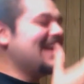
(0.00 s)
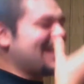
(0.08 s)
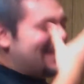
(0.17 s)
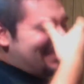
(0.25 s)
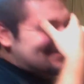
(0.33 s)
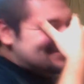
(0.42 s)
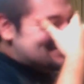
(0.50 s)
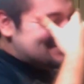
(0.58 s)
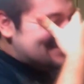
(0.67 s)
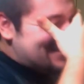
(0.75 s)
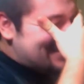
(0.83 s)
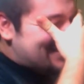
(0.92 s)
I was just
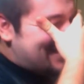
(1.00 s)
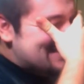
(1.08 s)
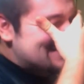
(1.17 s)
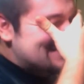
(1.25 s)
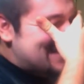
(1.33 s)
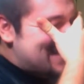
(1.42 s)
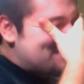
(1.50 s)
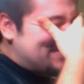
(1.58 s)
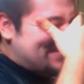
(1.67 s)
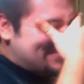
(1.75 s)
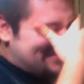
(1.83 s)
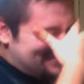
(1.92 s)
like, god damn
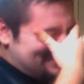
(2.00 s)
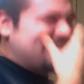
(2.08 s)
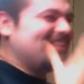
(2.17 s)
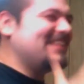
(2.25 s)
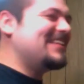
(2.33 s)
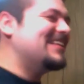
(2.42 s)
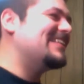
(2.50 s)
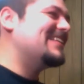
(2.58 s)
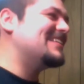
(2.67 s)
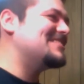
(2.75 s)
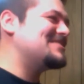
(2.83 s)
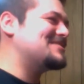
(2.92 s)
it.
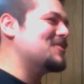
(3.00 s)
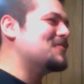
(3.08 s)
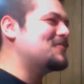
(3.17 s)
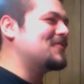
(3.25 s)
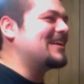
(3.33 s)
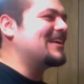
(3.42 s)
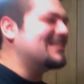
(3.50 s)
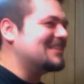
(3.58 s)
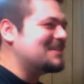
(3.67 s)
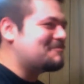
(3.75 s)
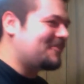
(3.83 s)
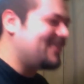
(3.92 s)
So fucking
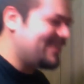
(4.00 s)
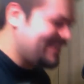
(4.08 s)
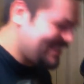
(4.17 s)
liberal.